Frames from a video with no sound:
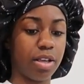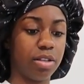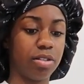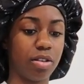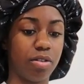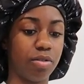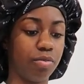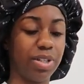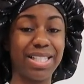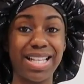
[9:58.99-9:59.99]
So
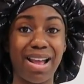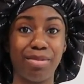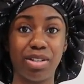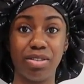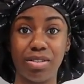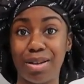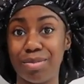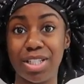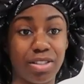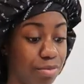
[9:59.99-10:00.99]
when it's time to cook, I'm
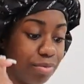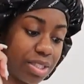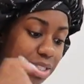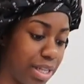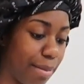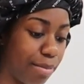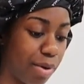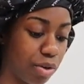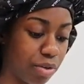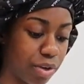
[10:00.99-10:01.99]
just slapping them on